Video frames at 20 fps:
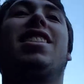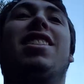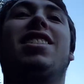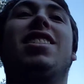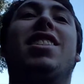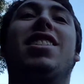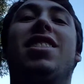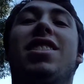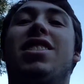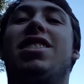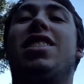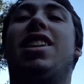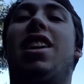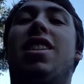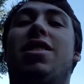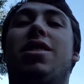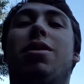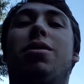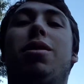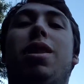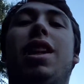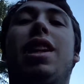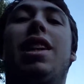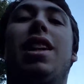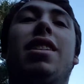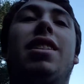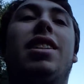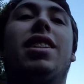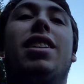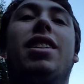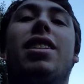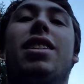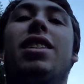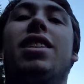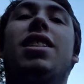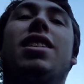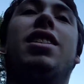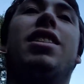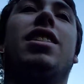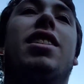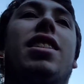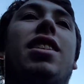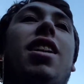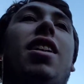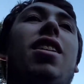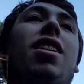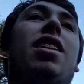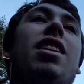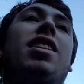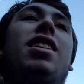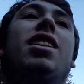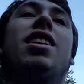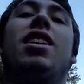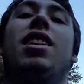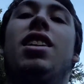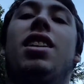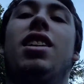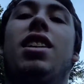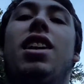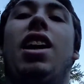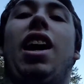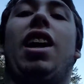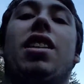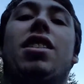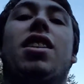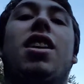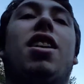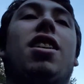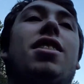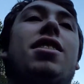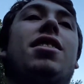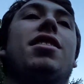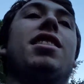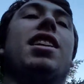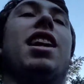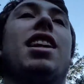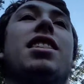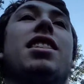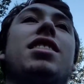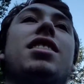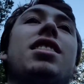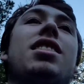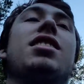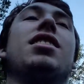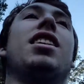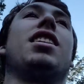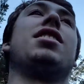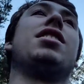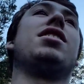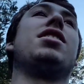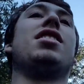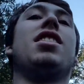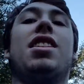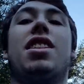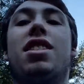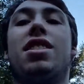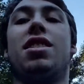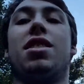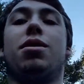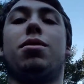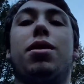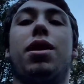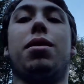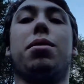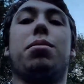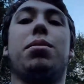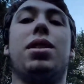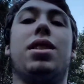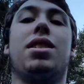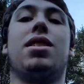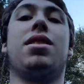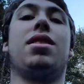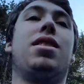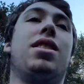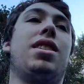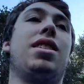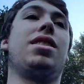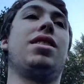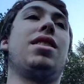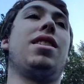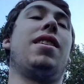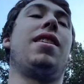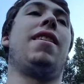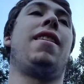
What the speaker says: So it's nice and quiet out here in the yard. I can talk to you guys. So that's just the easiest way for me to do these.